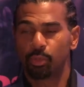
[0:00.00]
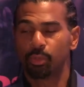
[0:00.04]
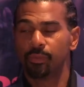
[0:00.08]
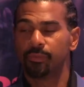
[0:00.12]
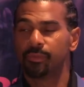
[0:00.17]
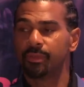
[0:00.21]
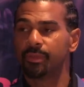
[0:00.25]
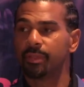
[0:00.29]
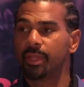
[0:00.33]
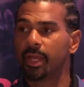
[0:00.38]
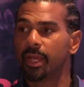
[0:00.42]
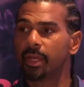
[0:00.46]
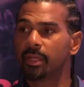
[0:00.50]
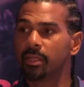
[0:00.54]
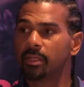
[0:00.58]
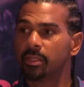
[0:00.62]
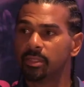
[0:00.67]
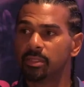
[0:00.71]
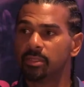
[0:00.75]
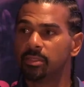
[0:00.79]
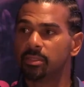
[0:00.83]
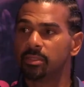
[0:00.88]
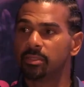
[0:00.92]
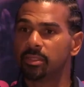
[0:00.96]
proven that
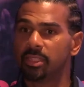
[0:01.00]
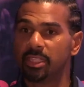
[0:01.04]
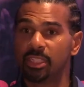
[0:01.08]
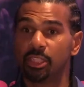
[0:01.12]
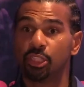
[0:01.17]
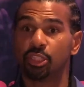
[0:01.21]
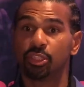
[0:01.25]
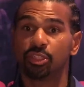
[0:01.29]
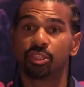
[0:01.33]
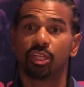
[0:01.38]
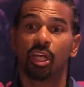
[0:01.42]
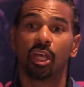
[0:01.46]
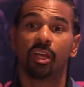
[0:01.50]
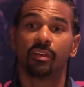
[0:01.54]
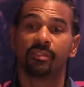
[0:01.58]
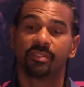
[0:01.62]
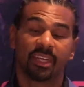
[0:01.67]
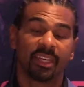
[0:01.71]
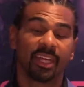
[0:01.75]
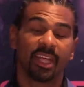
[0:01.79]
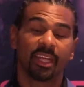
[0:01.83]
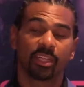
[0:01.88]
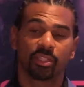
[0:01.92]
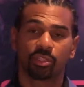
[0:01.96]
he deserves
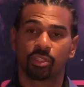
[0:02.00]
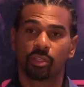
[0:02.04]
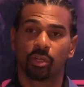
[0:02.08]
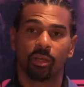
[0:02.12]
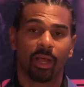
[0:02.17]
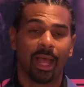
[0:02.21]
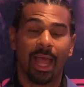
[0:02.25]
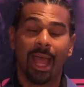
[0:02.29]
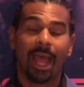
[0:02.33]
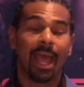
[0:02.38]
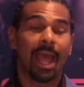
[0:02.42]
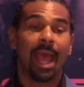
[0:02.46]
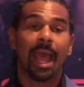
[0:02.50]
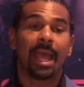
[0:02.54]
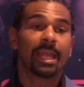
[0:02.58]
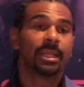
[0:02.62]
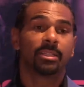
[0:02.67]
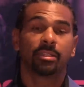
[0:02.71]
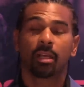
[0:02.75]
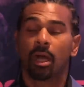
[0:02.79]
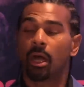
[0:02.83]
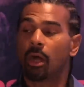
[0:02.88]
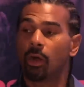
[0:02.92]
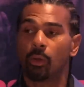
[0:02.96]
the next shot at
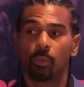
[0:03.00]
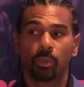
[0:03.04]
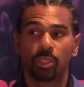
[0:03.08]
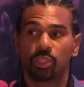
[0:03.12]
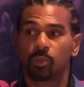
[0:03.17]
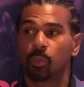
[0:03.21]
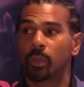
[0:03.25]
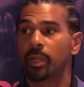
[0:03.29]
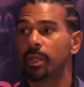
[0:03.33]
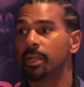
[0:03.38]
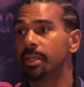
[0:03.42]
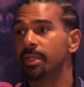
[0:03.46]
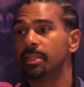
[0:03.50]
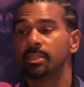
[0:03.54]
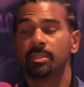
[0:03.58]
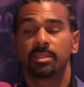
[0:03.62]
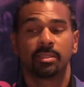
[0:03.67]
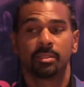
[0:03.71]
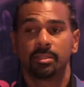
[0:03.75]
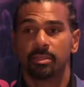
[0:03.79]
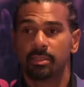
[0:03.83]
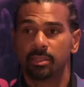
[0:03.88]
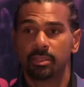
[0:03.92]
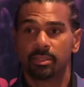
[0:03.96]
a title. Which one it
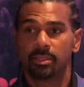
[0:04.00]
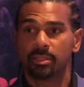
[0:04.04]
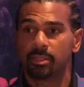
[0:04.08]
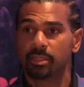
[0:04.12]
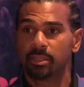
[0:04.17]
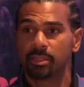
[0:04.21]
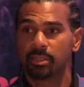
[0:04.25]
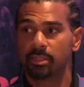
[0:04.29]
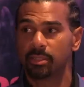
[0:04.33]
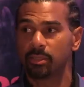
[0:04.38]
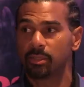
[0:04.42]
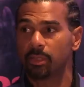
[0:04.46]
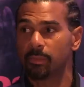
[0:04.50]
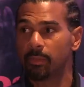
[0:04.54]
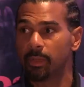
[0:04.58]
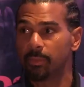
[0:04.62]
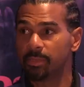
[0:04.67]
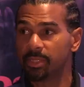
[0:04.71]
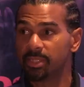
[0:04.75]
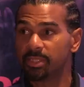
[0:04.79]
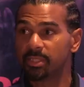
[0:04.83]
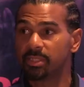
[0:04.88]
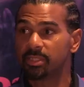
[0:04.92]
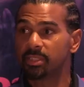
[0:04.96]
is not my
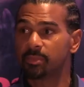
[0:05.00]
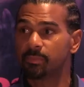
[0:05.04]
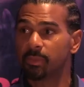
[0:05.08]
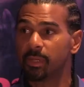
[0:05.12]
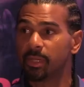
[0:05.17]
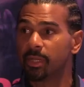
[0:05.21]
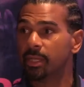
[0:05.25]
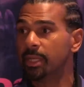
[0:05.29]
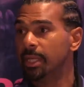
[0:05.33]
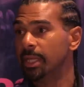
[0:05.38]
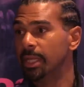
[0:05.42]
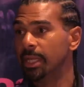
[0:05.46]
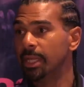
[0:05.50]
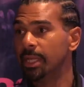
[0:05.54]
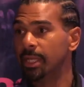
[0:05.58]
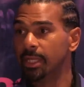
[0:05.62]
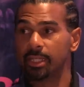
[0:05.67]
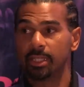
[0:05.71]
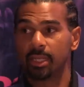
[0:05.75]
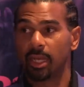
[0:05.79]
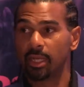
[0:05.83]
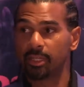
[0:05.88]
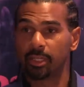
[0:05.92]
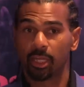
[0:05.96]
business, but
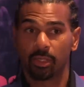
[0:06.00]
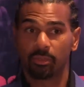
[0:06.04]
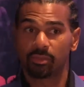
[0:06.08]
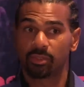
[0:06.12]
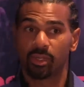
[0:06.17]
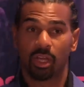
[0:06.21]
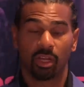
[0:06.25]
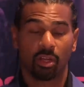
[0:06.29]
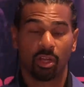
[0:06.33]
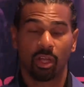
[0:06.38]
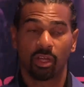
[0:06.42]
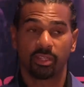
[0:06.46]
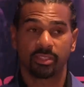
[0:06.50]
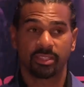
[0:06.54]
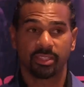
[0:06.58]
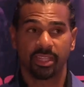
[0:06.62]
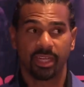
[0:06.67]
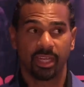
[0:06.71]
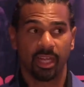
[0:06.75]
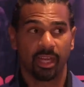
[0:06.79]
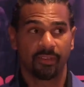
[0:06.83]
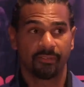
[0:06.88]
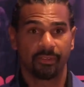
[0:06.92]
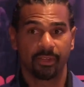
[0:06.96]
I can't
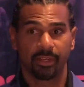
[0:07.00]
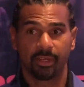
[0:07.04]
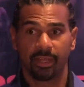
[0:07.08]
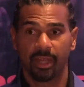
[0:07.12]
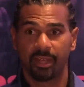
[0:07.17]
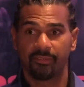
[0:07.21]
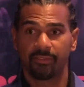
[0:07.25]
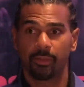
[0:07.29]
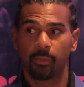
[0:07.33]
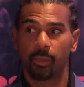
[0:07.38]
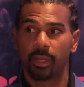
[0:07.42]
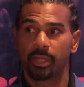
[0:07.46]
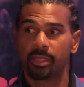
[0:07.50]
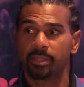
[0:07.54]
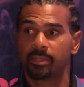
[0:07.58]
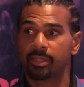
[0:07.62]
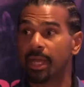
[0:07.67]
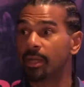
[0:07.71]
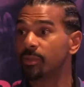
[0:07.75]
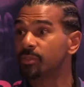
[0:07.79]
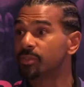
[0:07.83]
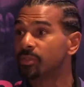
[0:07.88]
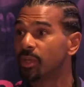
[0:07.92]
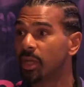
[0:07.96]
see any other heavyweights
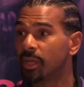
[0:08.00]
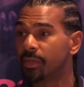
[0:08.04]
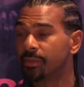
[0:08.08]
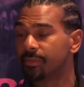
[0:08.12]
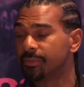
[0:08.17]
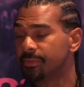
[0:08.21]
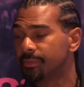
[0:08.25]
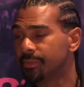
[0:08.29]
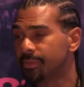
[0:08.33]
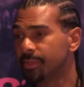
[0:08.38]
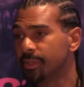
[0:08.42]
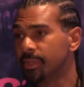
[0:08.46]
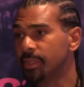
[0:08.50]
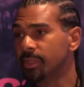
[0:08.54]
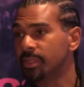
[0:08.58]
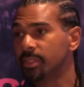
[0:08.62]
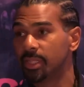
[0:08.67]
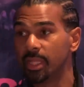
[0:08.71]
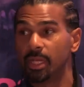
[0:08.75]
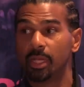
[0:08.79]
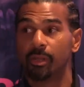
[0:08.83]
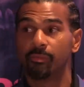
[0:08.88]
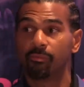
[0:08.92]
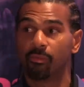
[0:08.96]
outside of
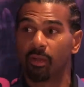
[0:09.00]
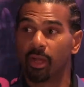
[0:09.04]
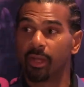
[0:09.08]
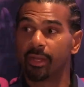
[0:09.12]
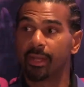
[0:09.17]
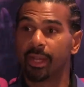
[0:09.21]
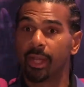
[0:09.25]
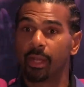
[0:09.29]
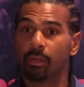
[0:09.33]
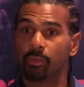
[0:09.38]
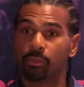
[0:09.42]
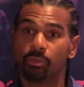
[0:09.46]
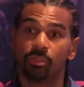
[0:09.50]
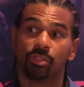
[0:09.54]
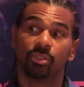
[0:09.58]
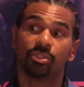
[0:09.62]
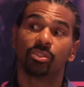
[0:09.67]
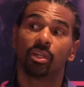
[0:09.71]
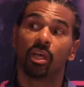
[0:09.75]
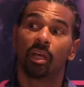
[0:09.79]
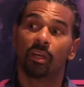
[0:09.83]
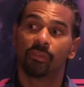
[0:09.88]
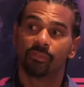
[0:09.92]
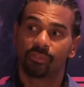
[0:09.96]
Dillian right now who
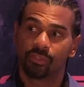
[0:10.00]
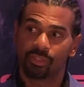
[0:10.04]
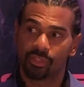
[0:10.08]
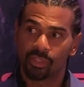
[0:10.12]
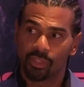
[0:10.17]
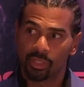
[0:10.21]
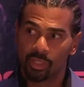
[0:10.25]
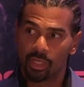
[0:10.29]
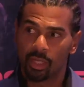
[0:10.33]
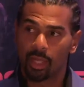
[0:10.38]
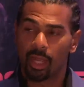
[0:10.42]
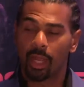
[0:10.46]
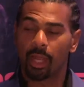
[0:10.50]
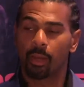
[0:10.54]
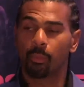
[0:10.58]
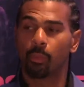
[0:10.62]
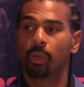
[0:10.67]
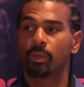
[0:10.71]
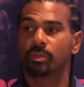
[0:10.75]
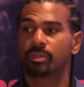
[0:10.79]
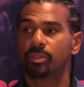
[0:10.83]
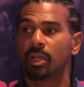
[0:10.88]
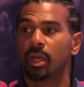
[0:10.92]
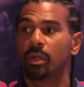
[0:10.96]
deserves a
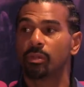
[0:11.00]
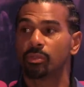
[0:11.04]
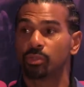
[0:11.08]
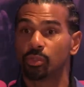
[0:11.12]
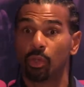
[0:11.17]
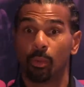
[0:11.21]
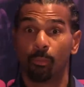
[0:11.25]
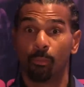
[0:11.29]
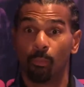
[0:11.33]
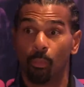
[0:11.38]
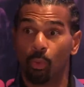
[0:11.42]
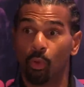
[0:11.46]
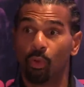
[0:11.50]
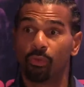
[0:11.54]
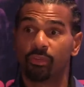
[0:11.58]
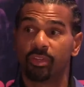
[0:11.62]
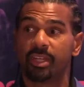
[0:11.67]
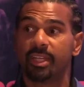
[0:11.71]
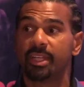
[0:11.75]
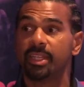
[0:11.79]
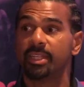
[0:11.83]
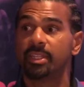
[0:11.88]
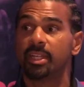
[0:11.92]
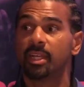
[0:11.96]
world title shot more
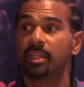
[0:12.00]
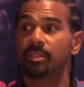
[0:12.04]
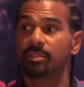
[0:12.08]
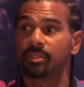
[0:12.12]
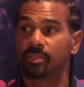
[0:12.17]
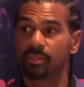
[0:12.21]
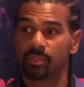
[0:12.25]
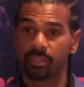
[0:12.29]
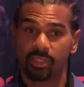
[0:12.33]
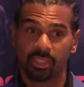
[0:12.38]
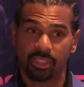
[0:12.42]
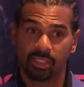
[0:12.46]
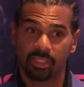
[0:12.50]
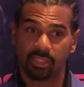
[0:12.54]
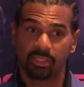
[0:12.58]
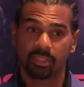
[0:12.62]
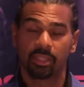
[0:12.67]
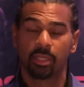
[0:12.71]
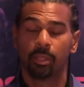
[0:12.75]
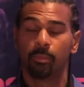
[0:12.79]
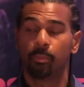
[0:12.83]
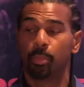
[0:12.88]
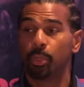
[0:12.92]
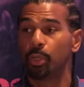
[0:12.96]
than he does, because
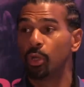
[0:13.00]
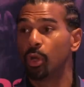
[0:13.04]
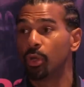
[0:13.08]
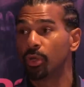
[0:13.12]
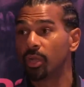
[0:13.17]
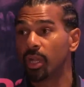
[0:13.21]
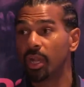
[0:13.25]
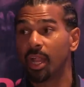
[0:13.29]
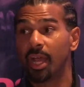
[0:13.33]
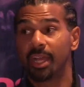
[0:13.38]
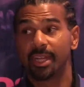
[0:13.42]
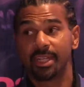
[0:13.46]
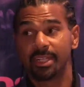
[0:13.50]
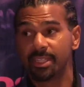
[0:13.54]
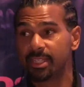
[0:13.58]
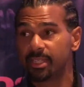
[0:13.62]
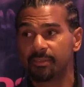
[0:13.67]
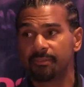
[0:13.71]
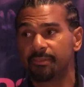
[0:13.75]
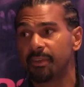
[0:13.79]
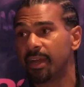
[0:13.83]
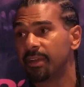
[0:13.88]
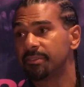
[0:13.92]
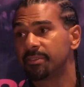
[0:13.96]
he's put it on the line. He
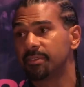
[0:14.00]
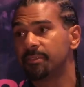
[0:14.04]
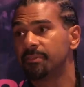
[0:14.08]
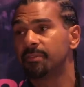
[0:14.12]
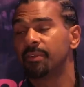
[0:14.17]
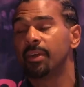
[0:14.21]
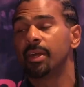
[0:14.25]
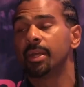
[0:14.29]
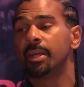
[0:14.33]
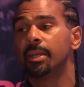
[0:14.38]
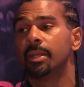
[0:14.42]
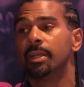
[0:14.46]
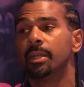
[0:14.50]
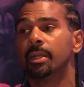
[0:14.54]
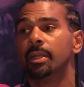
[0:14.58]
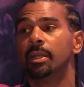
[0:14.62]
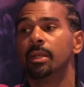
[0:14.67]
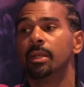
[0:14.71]
didn't have to fight